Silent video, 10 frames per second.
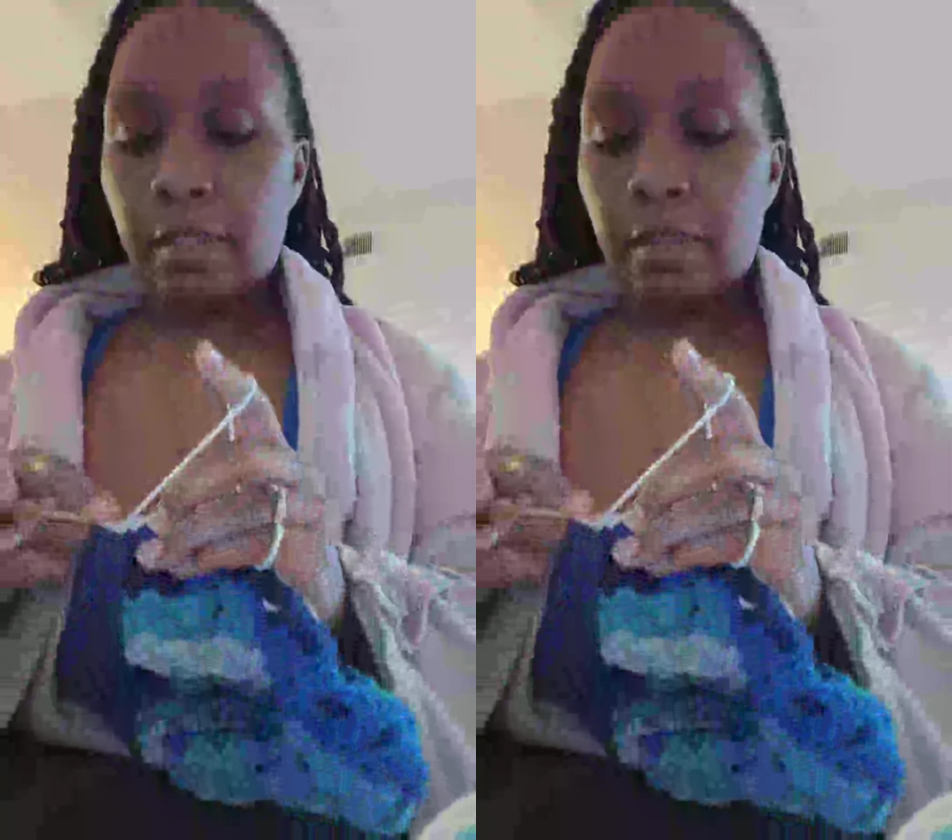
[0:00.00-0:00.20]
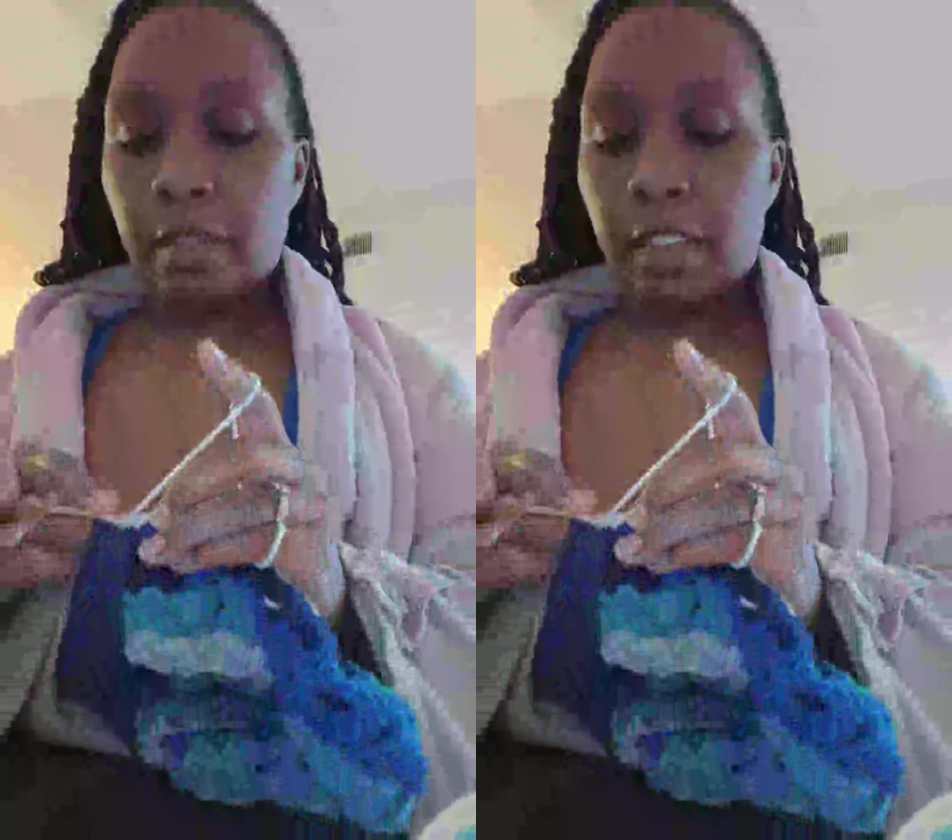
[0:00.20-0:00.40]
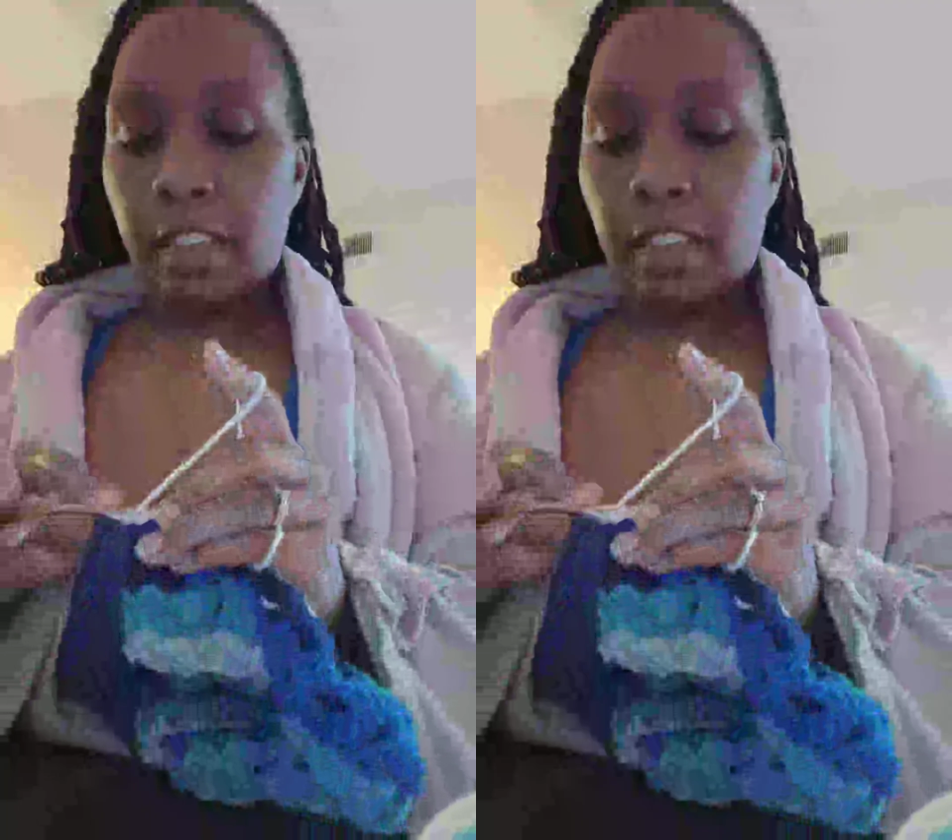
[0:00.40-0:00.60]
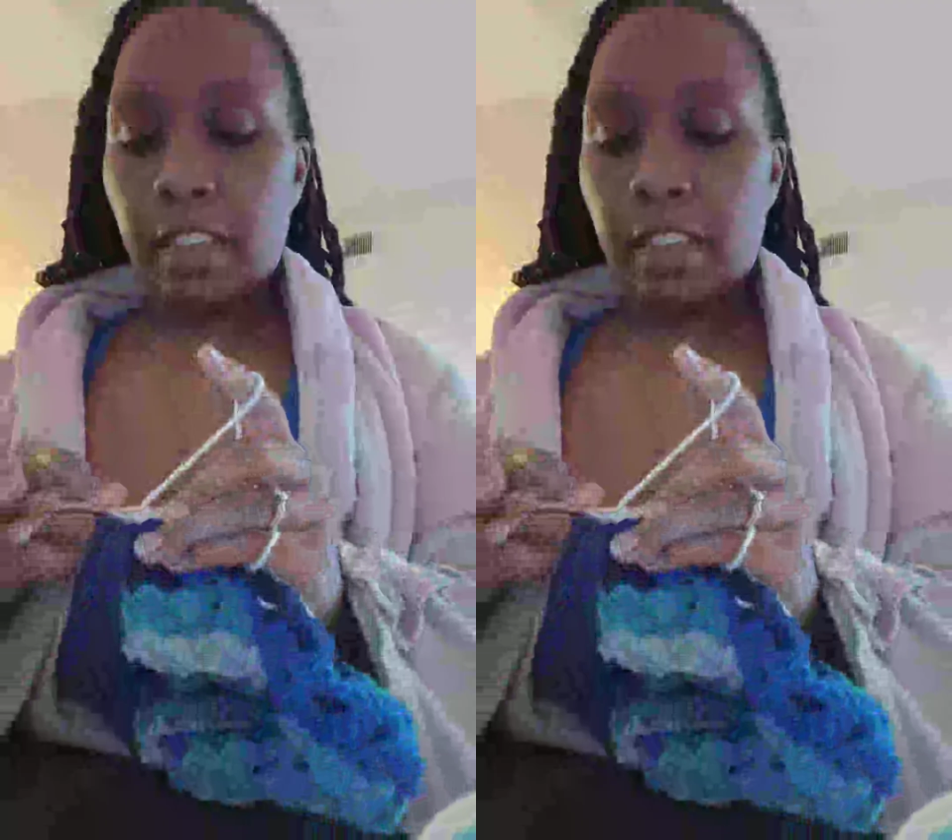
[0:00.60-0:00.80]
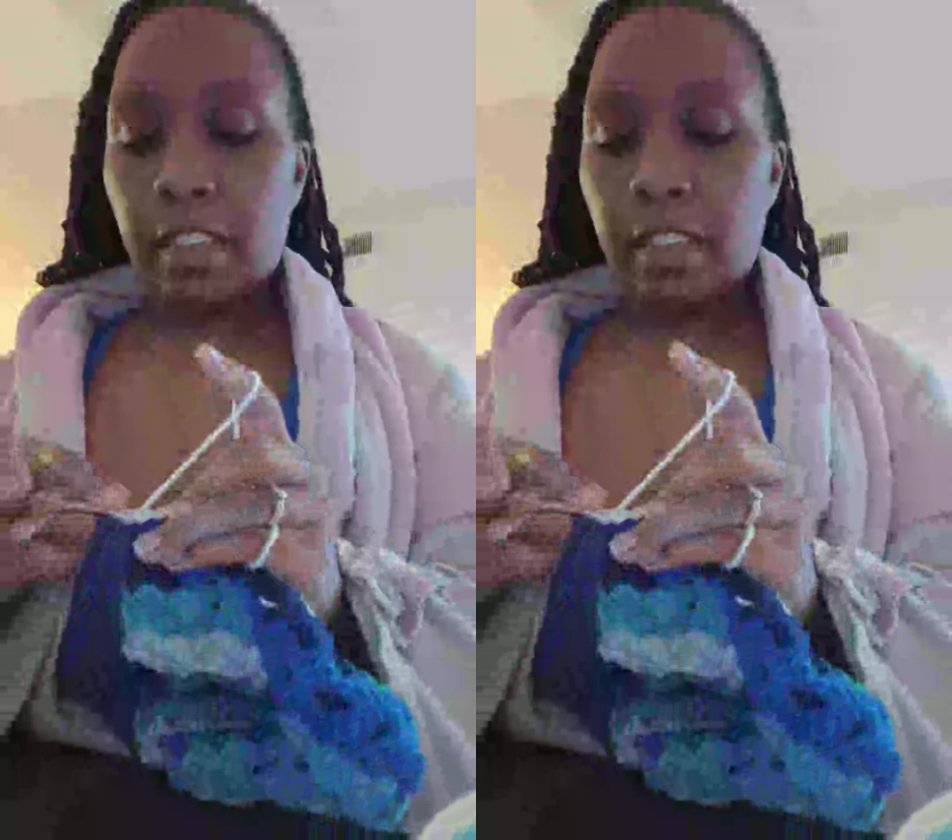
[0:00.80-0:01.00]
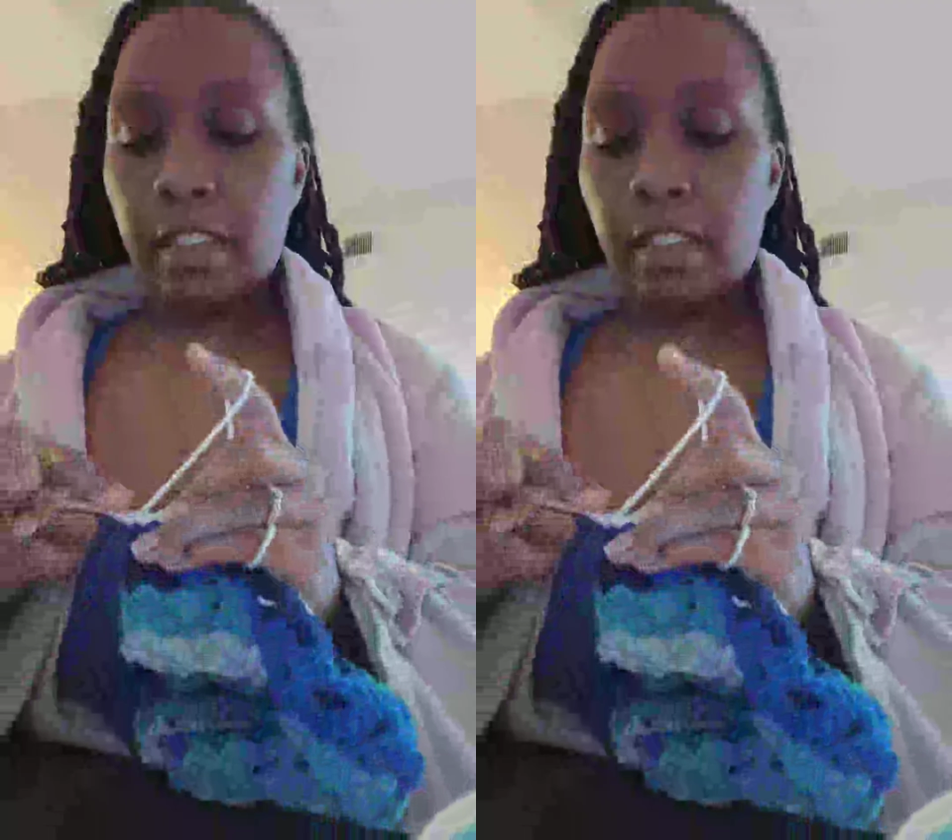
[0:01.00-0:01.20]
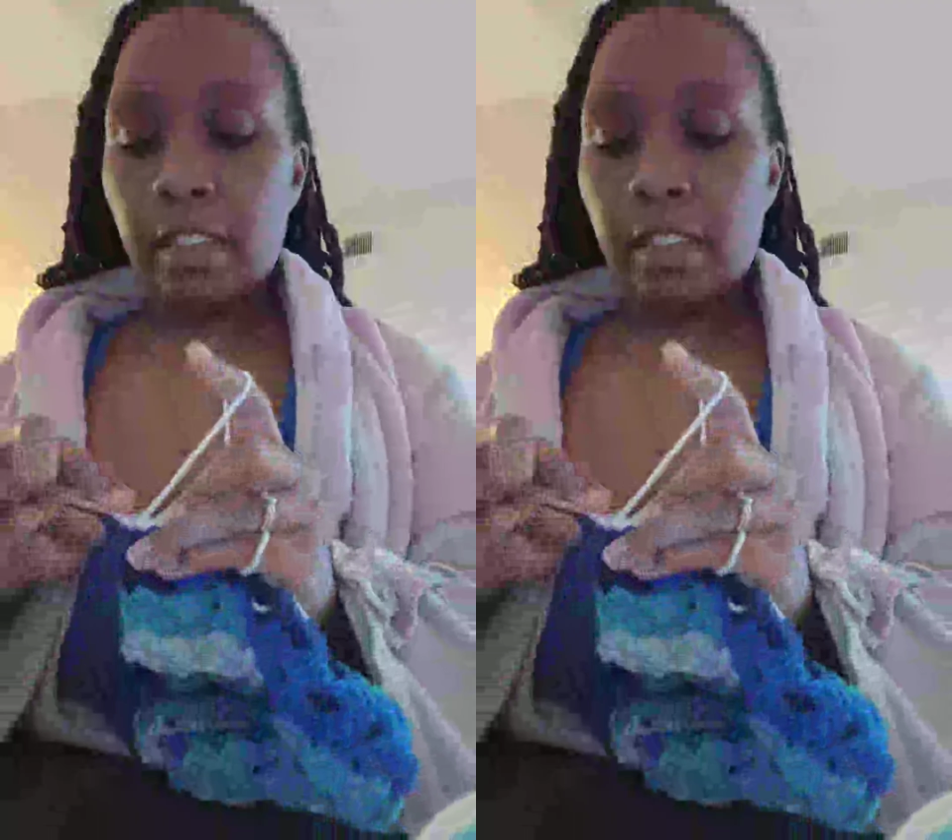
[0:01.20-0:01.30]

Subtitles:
go back in.